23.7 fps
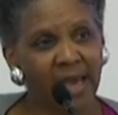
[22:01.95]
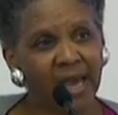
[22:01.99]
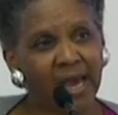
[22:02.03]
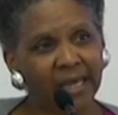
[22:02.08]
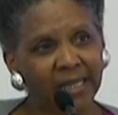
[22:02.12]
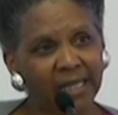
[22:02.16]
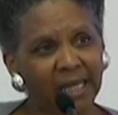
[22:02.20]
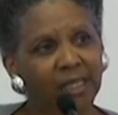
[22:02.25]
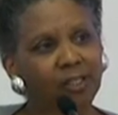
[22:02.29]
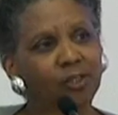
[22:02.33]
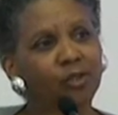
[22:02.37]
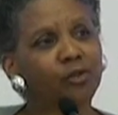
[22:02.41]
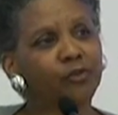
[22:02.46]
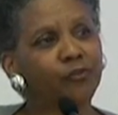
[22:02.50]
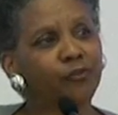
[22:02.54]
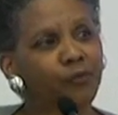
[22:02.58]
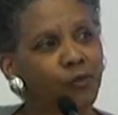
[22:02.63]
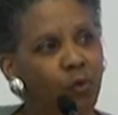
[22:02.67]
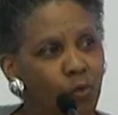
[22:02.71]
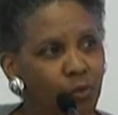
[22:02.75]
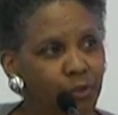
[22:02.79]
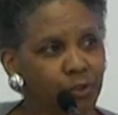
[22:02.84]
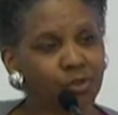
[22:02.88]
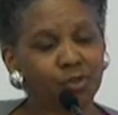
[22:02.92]
And I look
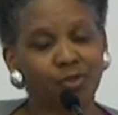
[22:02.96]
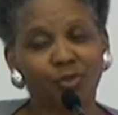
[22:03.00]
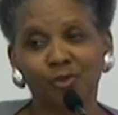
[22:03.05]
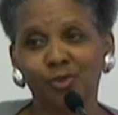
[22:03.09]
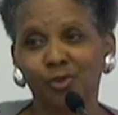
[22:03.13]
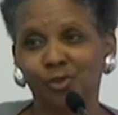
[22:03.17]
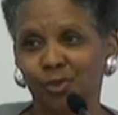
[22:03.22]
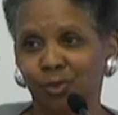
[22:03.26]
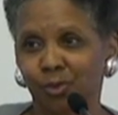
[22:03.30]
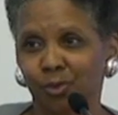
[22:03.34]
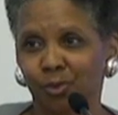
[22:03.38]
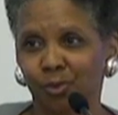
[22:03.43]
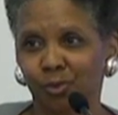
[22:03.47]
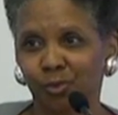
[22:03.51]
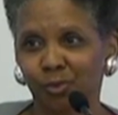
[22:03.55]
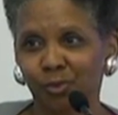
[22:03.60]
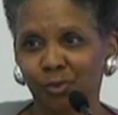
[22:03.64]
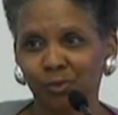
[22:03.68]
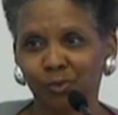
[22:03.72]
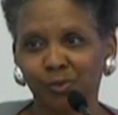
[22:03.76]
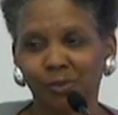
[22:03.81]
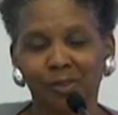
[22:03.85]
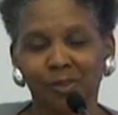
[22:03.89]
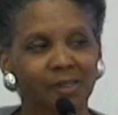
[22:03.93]
forward to you,
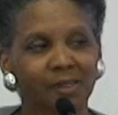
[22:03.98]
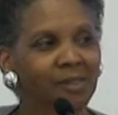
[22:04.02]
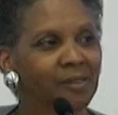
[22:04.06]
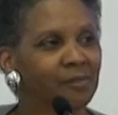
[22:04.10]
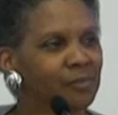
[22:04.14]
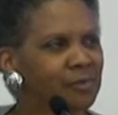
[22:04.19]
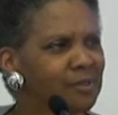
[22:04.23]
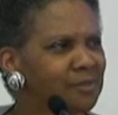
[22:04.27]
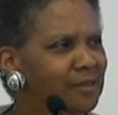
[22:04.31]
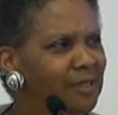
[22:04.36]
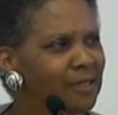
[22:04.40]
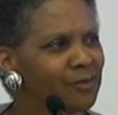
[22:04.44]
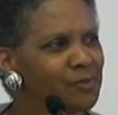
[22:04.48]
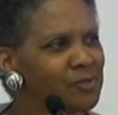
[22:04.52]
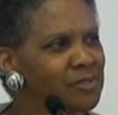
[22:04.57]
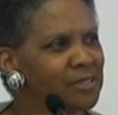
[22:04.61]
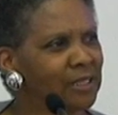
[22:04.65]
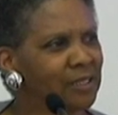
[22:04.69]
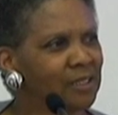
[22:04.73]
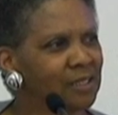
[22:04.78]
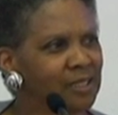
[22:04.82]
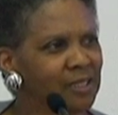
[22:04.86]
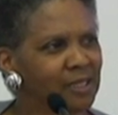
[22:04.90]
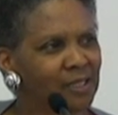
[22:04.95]
because I was
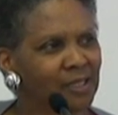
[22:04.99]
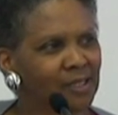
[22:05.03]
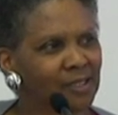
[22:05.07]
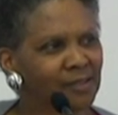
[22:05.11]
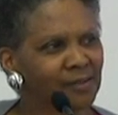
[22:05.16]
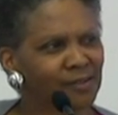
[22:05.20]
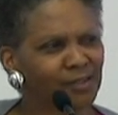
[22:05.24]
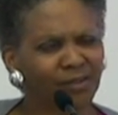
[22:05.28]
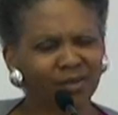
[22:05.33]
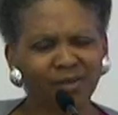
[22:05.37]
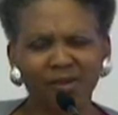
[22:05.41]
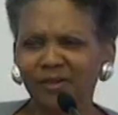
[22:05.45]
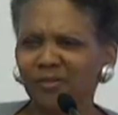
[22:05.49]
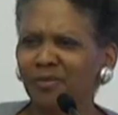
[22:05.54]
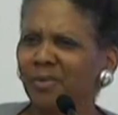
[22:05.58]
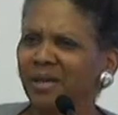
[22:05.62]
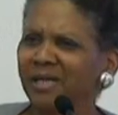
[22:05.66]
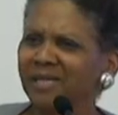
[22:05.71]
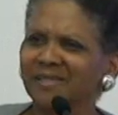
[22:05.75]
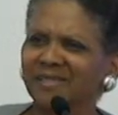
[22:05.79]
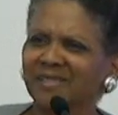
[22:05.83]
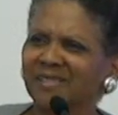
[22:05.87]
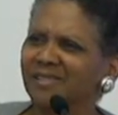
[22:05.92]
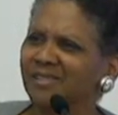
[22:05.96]
telling Nikki,
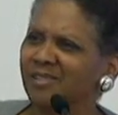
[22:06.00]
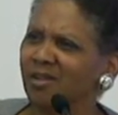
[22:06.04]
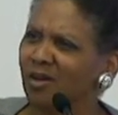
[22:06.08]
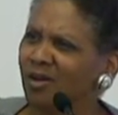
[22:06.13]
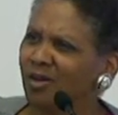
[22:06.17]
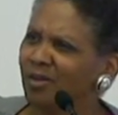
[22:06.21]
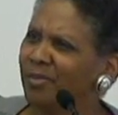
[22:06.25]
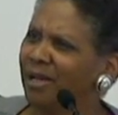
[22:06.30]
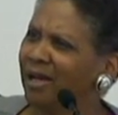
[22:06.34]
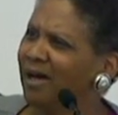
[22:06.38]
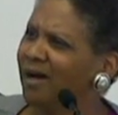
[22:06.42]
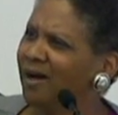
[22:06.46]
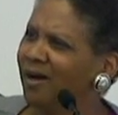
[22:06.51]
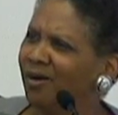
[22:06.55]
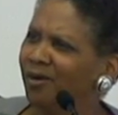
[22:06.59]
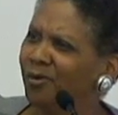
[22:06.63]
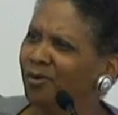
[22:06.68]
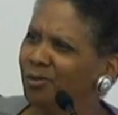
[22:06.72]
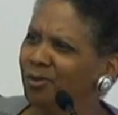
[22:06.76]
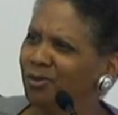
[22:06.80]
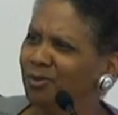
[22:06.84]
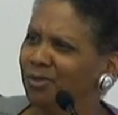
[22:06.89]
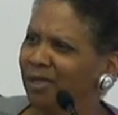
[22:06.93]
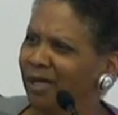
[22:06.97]
everybody's just talking about how
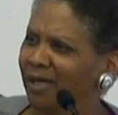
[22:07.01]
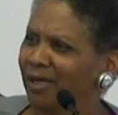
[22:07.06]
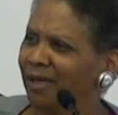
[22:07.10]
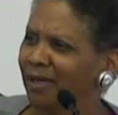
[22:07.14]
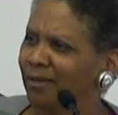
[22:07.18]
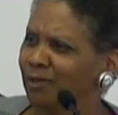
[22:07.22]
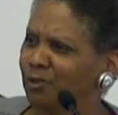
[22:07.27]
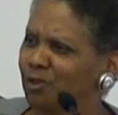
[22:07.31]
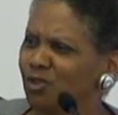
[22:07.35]
old I am.